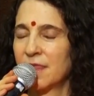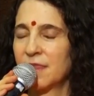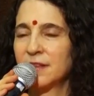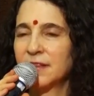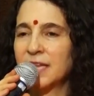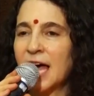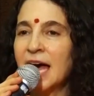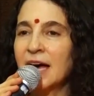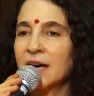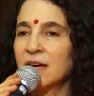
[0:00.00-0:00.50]
The
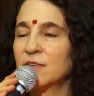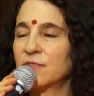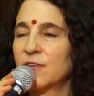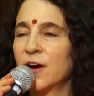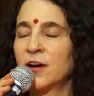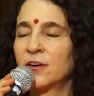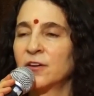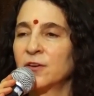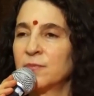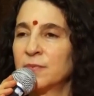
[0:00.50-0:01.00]
lack of
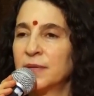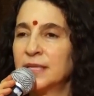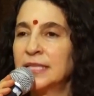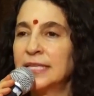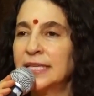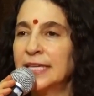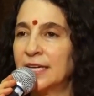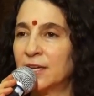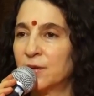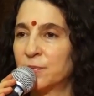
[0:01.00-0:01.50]
our
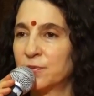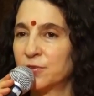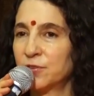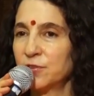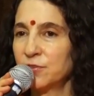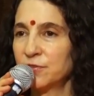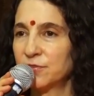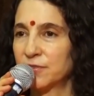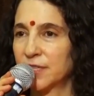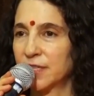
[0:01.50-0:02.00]
ability to
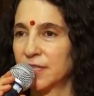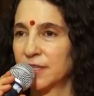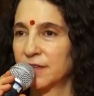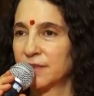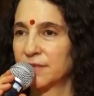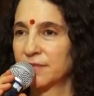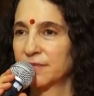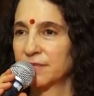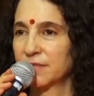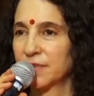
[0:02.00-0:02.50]
prove it.
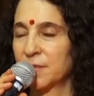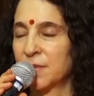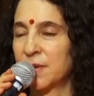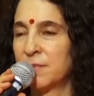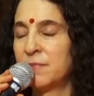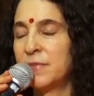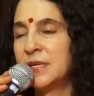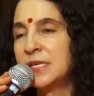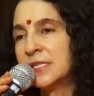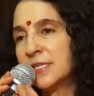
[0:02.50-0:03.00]
I
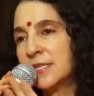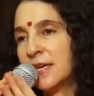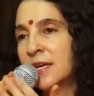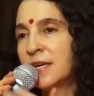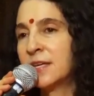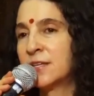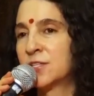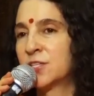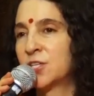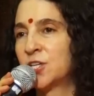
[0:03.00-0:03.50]
mean, me
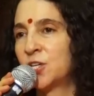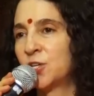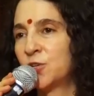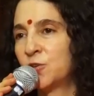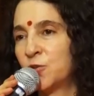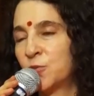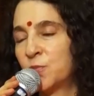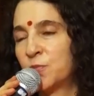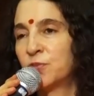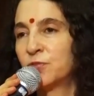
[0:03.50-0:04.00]
saying to
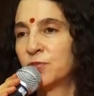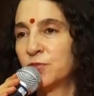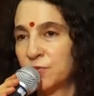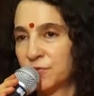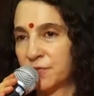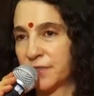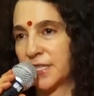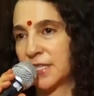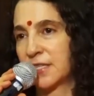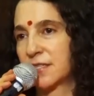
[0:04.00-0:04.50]
you,
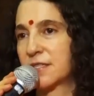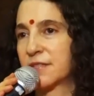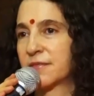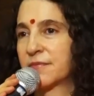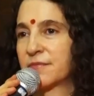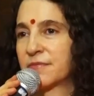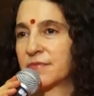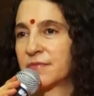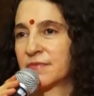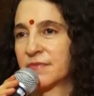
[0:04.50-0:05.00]
prove it,
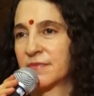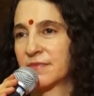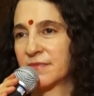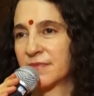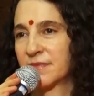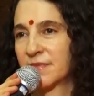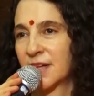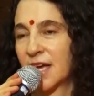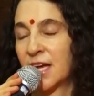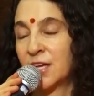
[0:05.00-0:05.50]

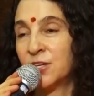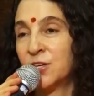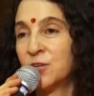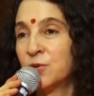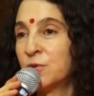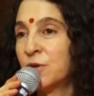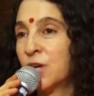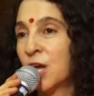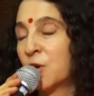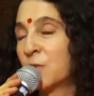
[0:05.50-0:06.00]
and
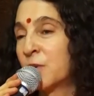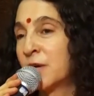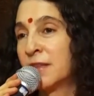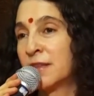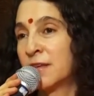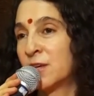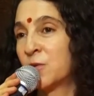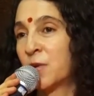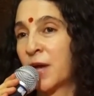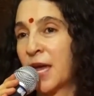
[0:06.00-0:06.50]
you knowing
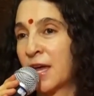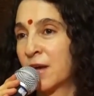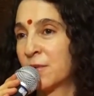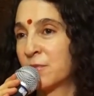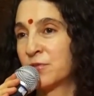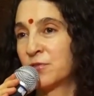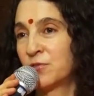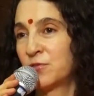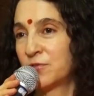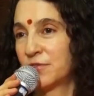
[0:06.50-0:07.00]
that you
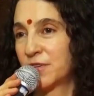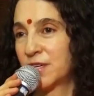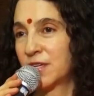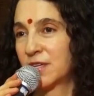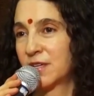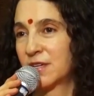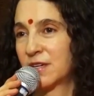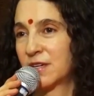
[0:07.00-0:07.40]
can't prove it,